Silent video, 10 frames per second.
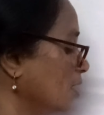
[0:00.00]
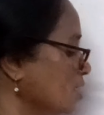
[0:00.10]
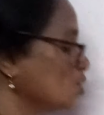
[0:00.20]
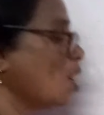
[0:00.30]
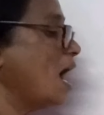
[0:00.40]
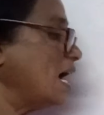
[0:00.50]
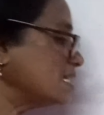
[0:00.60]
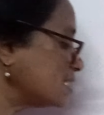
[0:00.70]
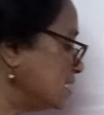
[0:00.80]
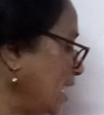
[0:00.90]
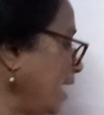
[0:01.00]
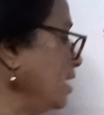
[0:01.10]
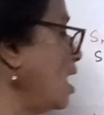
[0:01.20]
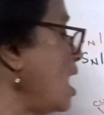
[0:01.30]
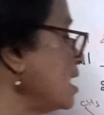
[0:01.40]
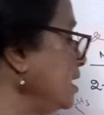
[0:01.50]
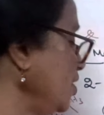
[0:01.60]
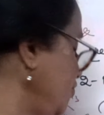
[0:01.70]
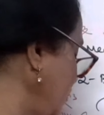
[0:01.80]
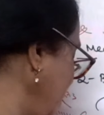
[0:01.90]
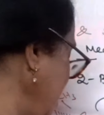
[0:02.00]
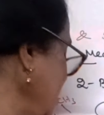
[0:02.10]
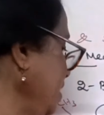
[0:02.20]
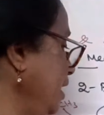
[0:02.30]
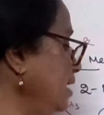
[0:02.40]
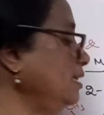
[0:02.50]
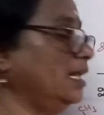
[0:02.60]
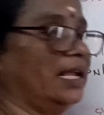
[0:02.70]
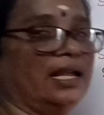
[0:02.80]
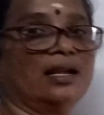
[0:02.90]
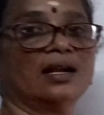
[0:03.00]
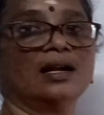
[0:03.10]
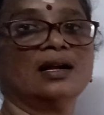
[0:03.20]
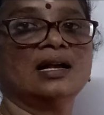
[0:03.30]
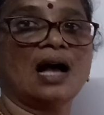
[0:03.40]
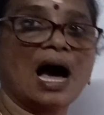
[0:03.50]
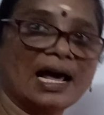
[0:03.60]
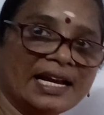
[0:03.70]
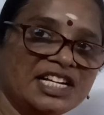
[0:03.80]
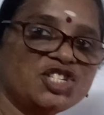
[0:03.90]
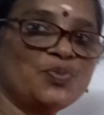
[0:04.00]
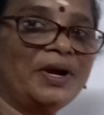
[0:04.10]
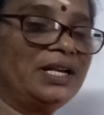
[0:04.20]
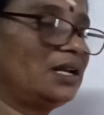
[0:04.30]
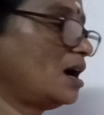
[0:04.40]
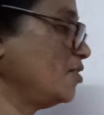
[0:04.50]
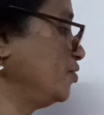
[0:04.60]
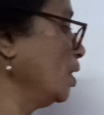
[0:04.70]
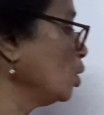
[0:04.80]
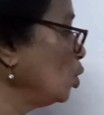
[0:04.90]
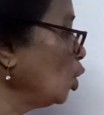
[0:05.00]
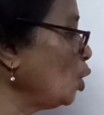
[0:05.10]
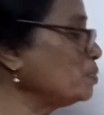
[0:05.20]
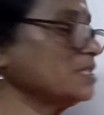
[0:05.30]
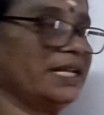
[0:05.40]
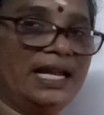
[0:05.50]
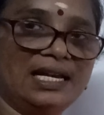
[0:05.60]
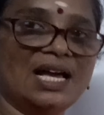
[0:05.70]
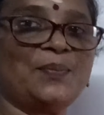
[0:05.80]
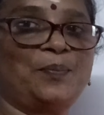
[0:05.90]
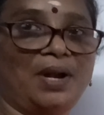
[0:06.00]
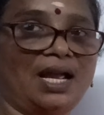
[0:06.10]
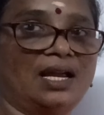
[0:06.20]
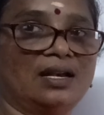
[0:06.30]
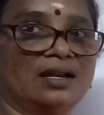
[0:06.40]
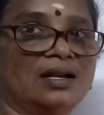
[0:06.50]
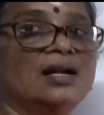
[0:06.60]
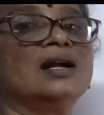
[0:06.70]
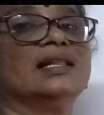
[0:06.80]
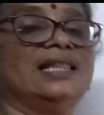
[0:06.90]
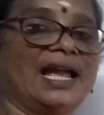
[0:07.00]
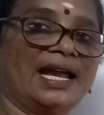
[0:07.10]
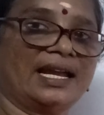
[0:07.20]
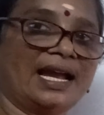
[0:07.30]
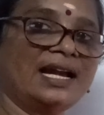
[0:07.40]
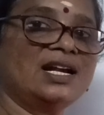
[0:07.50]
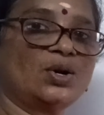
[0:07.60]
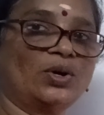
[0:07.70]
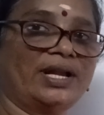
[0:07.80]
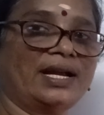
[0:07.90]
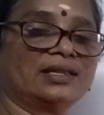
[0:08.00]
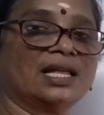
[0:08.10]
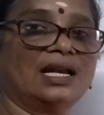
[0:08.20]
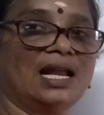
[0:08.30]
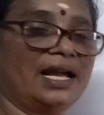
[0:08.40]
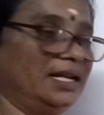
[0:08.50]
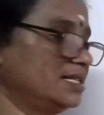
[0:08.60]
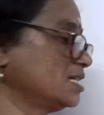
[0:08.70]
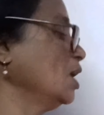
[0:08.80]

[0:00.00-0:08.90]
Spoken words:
So as they are differing in the arrangement of groups in a plane, they can rotate the light